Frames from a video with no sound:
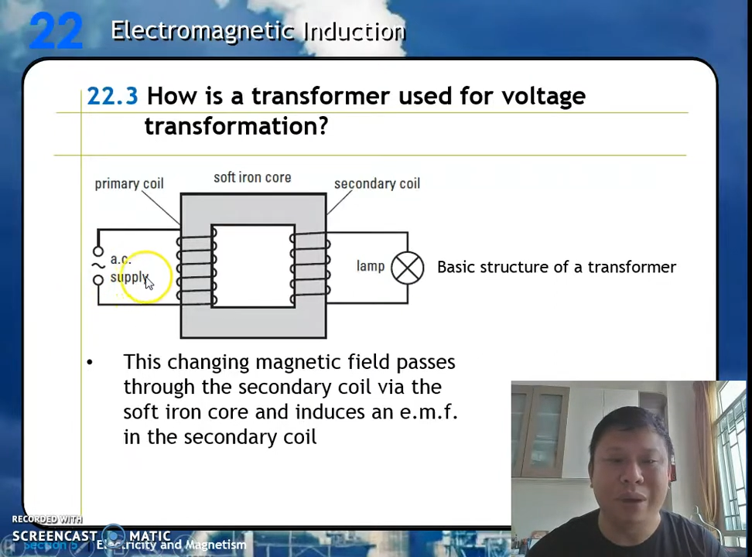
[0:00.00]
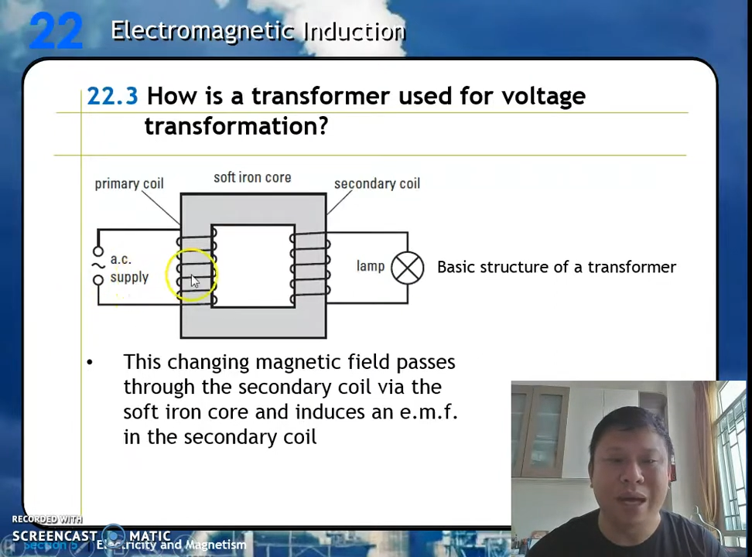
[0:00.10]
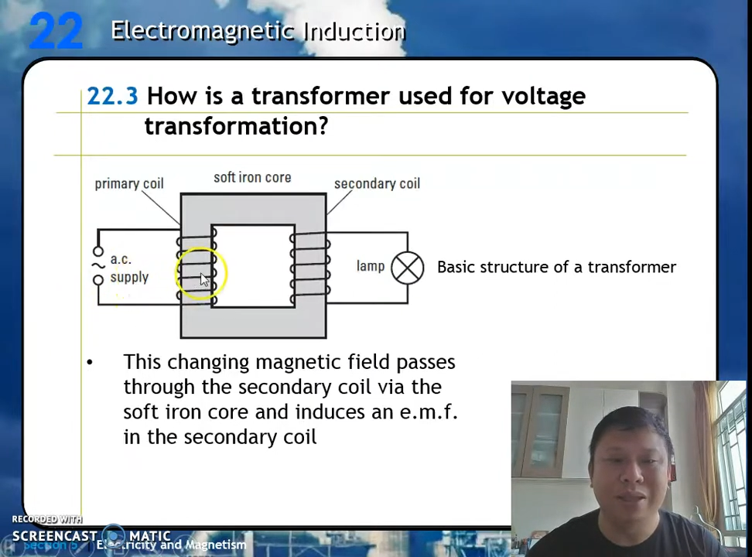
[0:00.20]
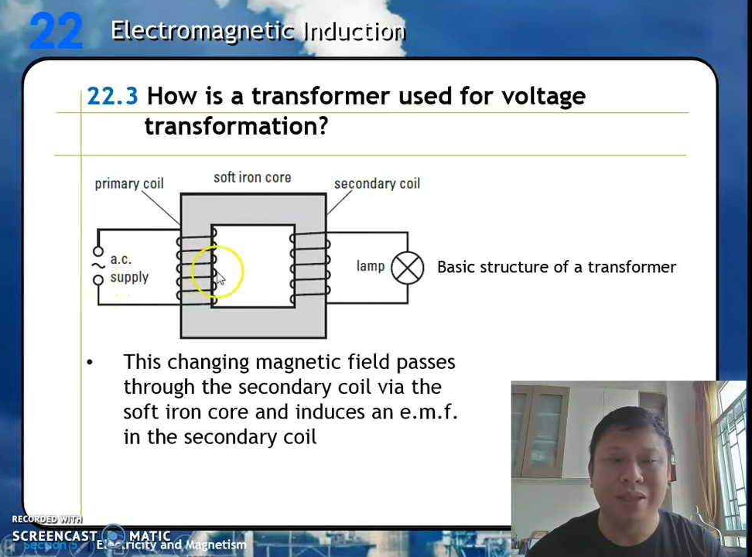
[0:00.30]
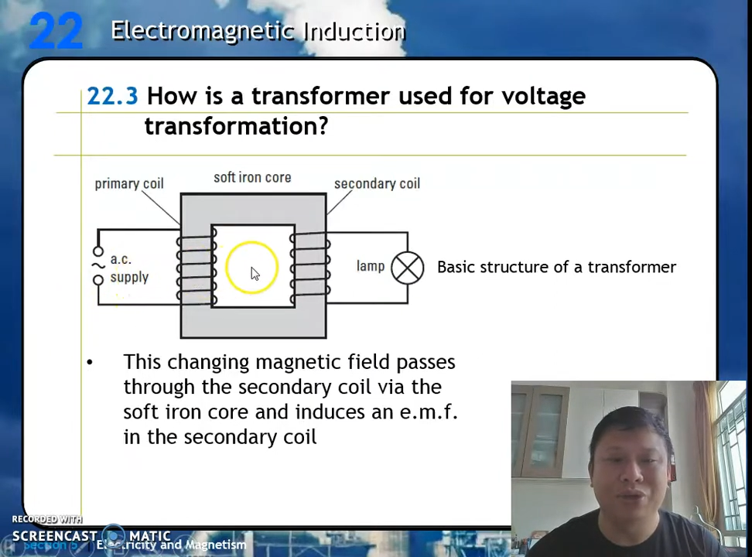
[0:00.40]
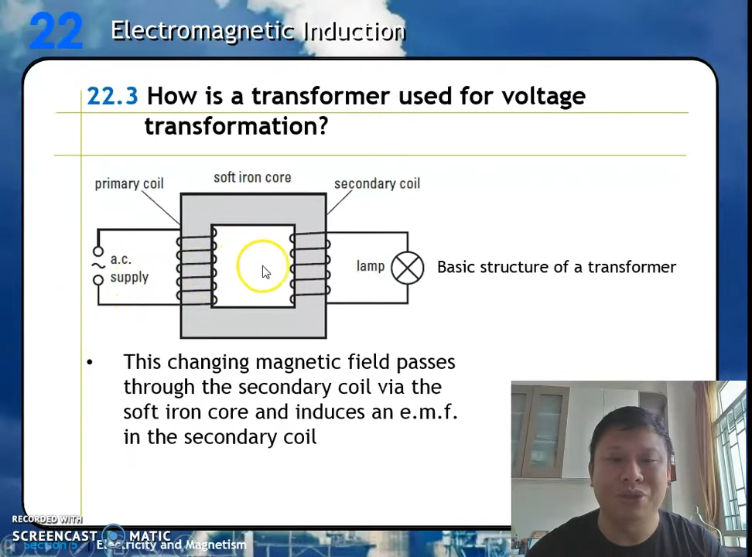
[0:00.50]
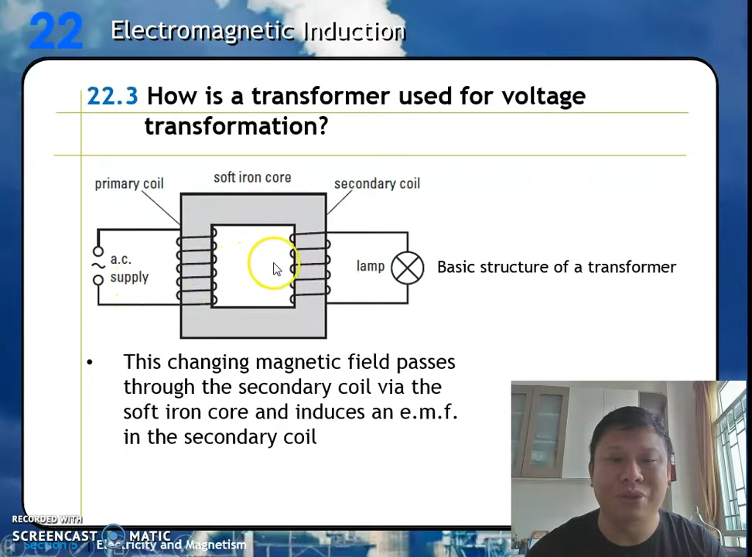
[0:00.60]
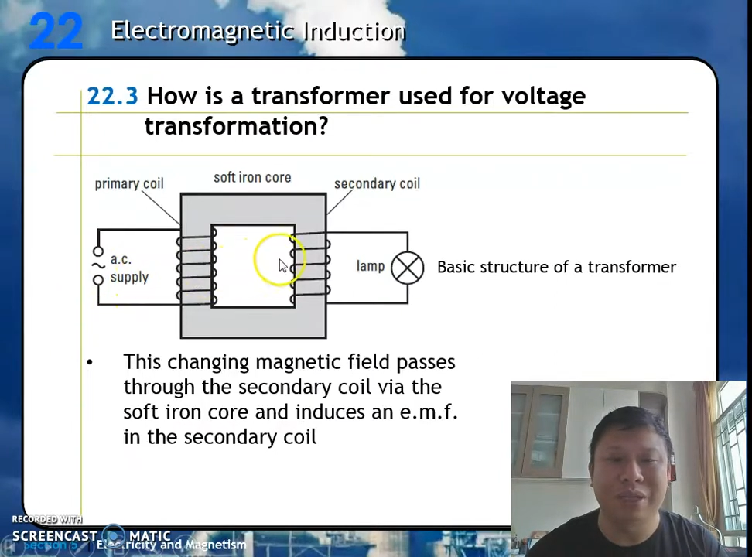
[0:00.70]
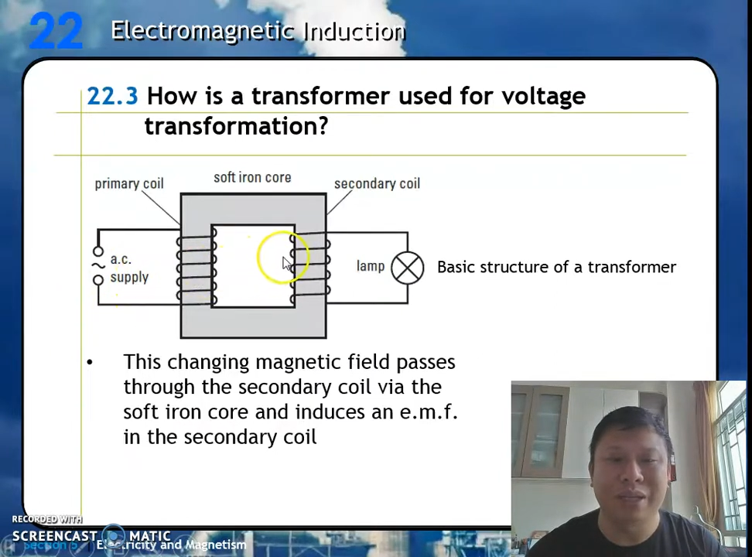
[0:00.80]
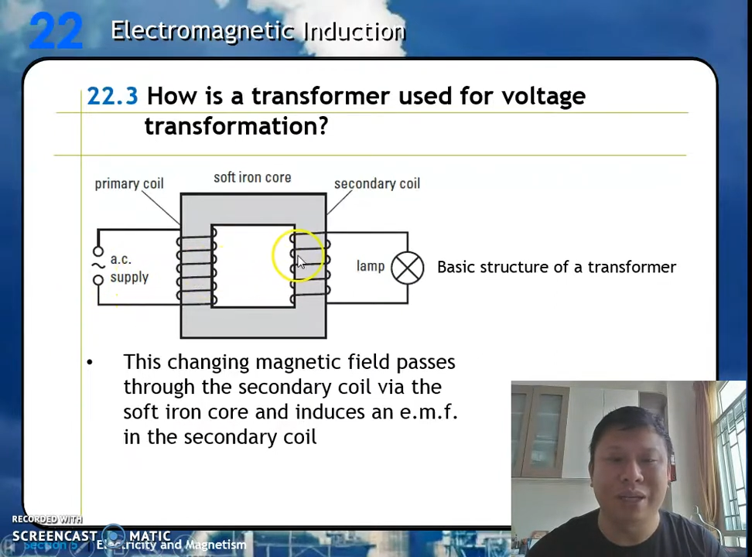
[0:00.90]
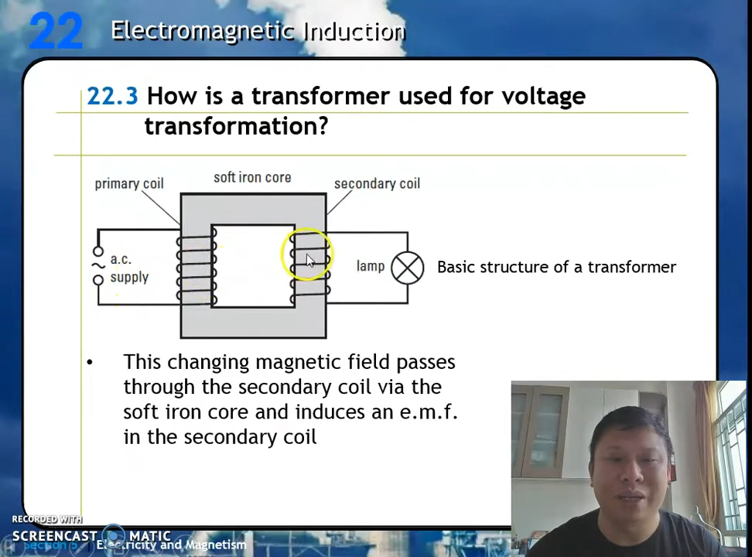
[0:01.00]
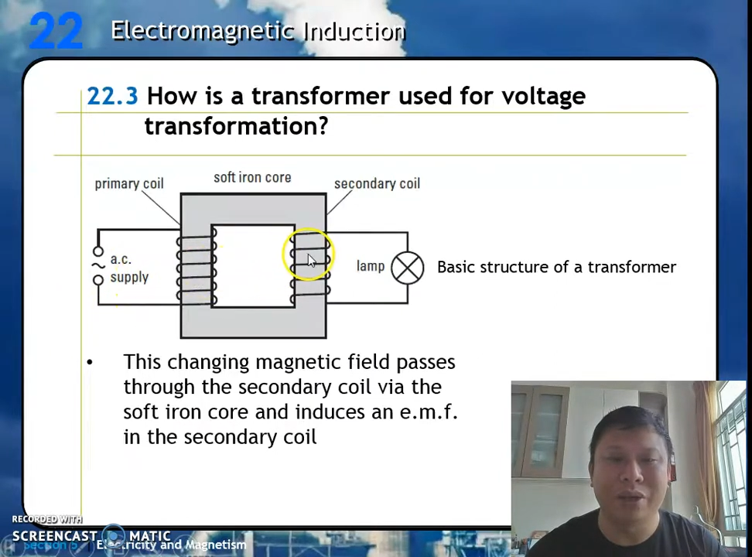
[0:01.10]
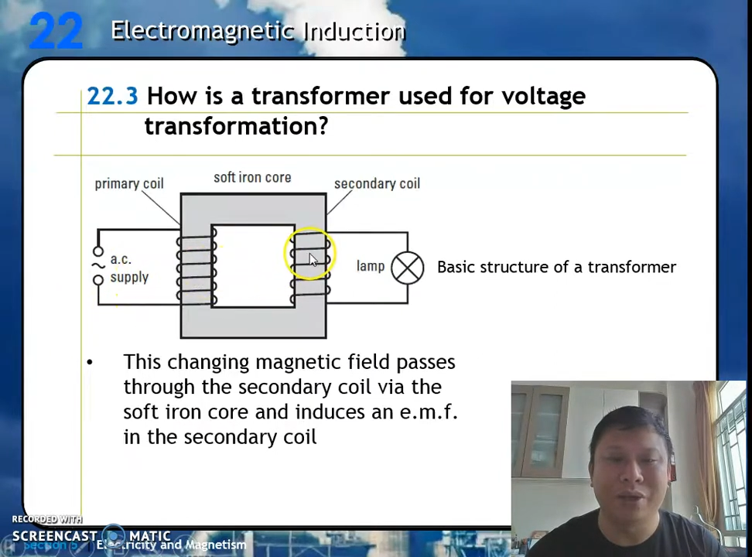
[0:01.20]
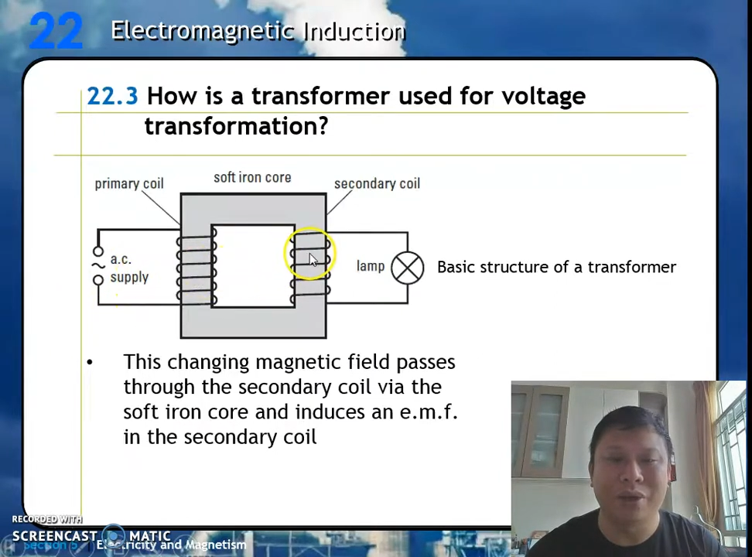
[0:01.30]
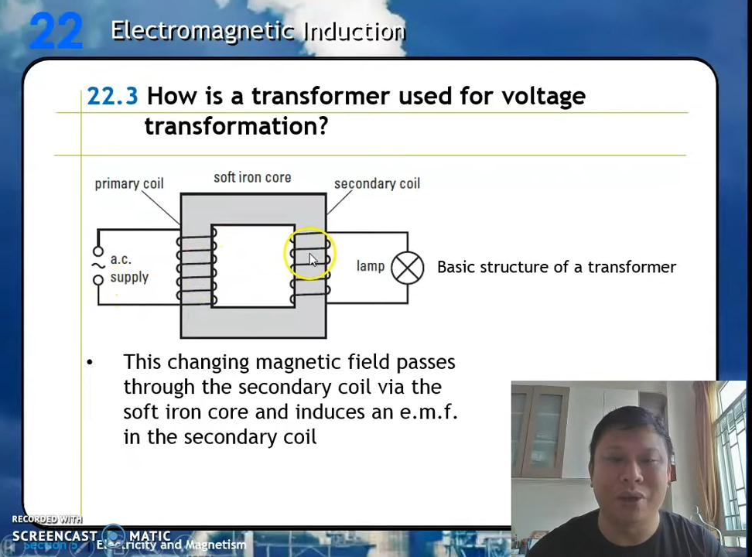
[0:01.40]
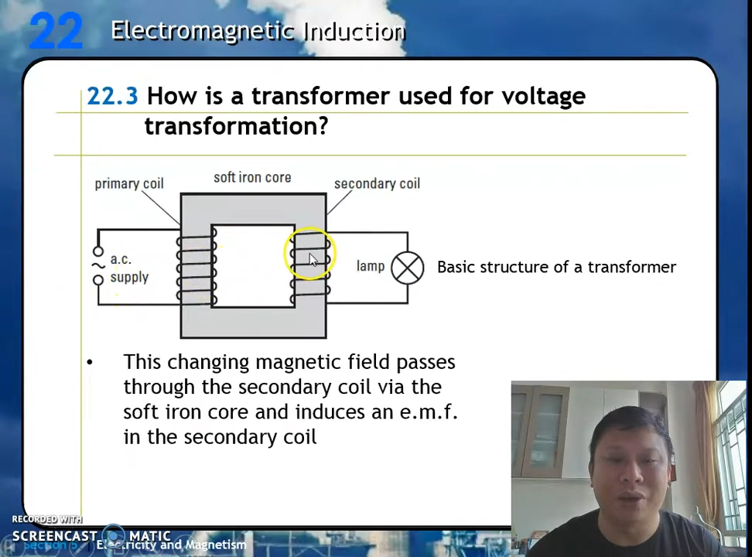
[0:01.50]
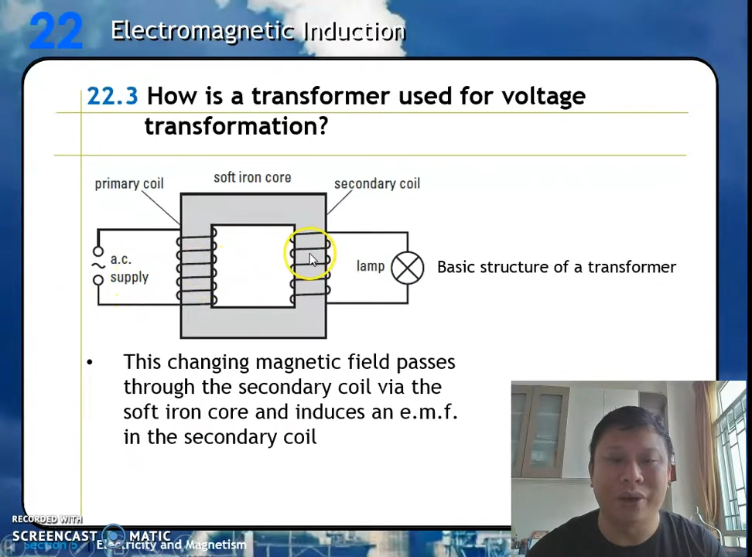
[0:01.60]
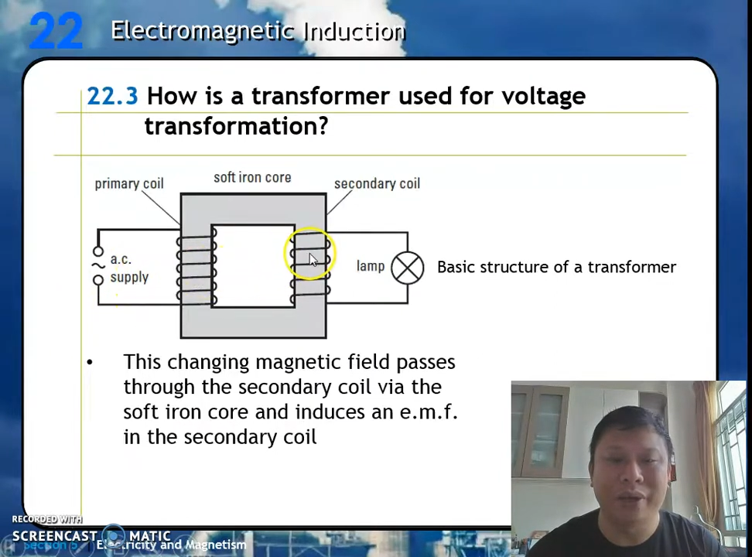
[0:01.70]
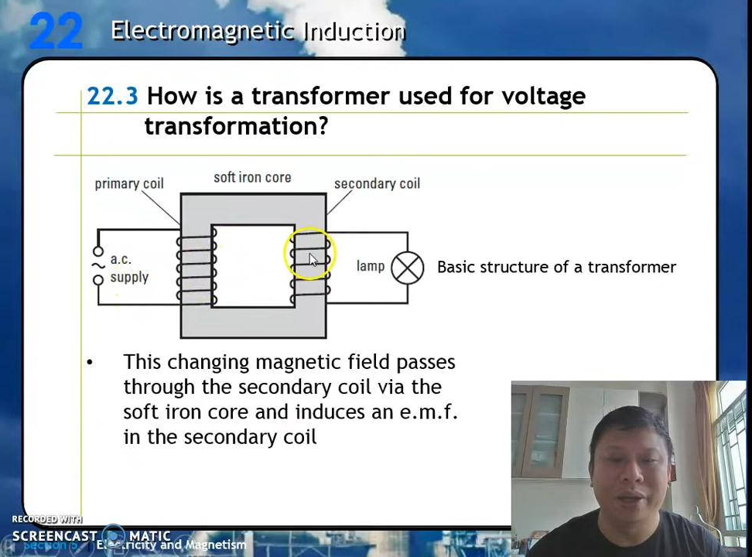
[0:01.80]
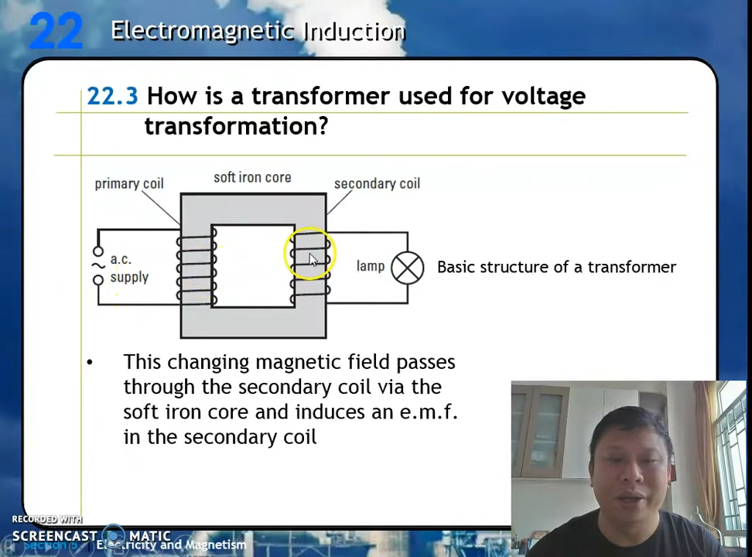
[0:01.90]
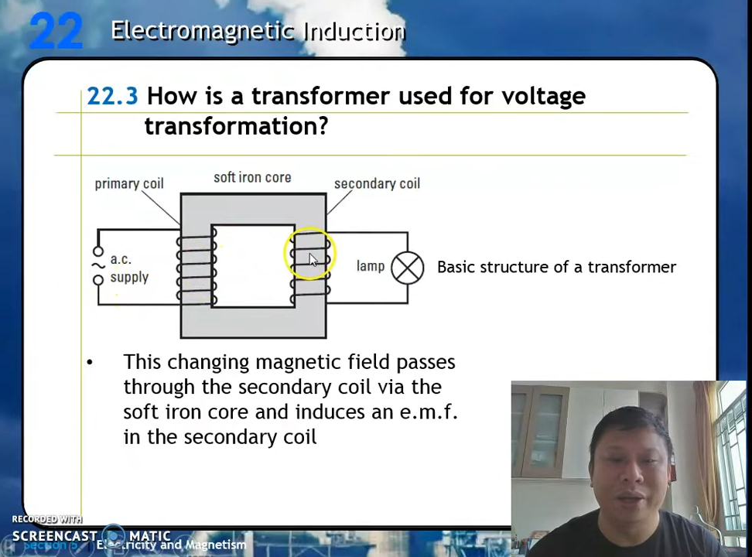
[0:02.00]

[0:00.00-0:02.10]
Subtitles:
passes through the secondary coil